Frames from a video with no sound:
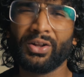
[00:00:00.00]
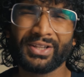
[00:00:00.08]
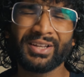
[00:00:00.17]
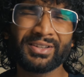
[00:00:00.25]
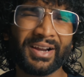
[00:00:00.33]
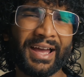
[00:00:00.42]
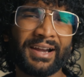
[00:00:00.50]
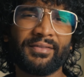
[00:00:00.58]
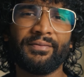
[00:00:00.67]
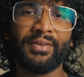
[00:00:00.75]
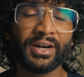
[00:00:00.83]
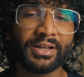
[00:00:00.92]
On the other
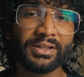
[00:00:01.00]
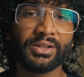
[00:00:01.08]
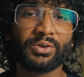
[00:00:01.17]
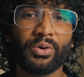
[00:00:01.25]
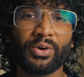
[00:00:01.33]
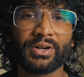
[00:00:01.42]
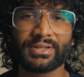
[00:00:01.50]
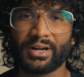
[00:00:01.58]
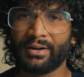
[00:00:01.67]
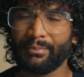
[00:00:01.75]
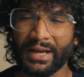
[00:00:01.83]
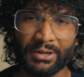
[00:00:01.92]
hand, vertical accords
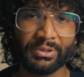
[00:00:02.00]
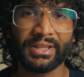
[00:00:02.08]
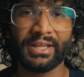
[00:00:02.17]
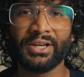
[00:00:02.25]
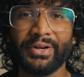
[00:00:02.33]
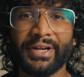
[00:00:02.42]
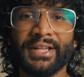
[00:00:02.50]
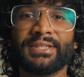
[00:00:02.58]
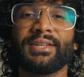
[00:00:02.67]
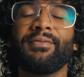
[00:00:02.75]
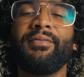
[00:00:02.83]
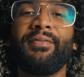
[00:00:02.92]
are made with ingredients
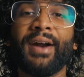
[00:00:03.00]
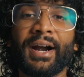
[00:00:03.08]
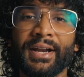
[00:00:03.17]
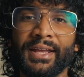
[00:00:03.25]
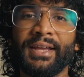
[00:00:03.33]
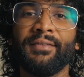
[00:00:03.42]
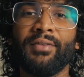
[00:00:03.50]
of varying